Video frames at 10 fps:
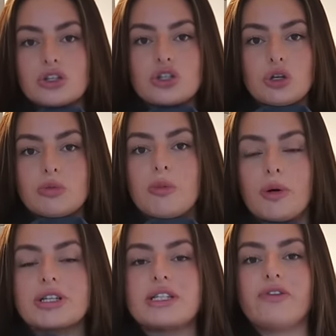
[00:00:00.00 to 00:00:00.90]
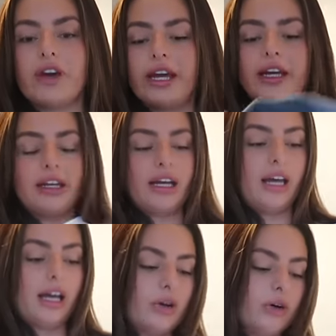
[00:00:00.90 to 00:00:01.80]
super boxy fit
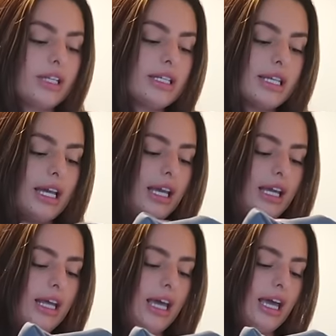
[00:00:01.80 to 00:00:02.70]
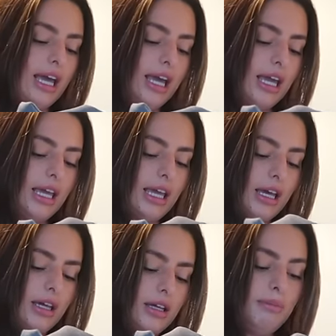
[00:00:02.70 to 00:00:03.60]
I got this in
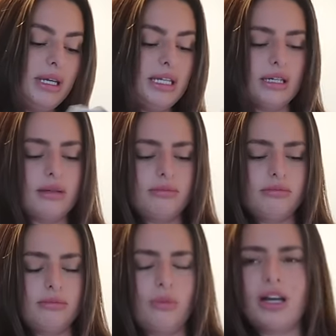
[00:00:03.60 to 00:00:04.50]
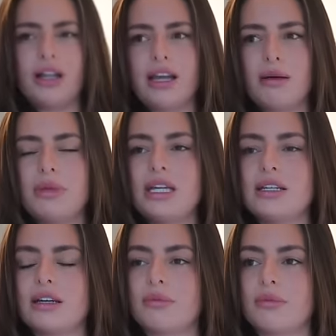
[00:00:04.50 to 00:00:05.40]
a medium why did I get a
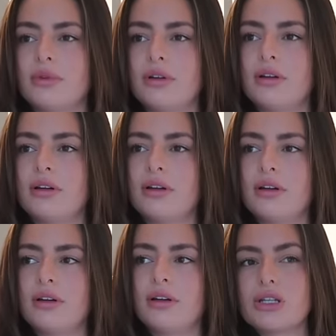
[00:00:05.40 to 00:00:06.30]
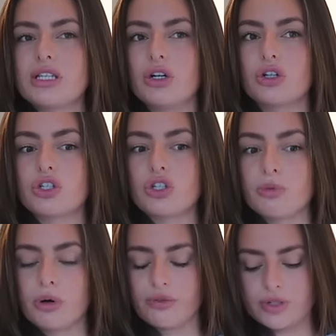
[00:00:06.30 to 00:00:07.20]
medium I think because it looked
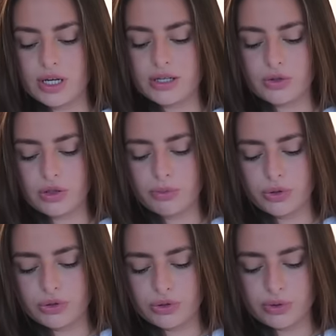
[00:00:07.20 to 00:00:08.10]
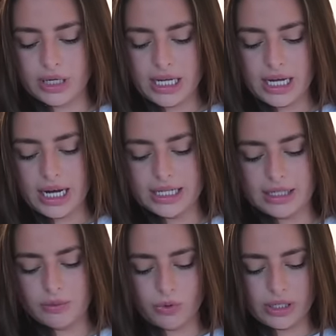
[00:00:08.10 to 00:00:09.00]
super oversized on the model I
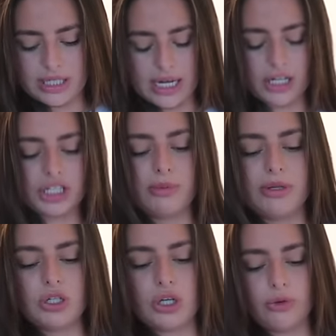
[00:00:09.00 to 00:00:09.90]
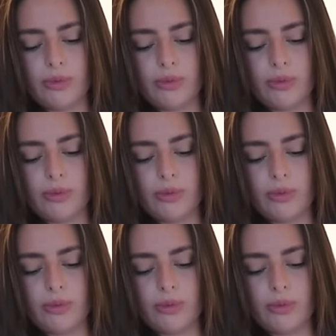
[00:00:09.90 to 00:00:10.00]
didn't want it to actually be too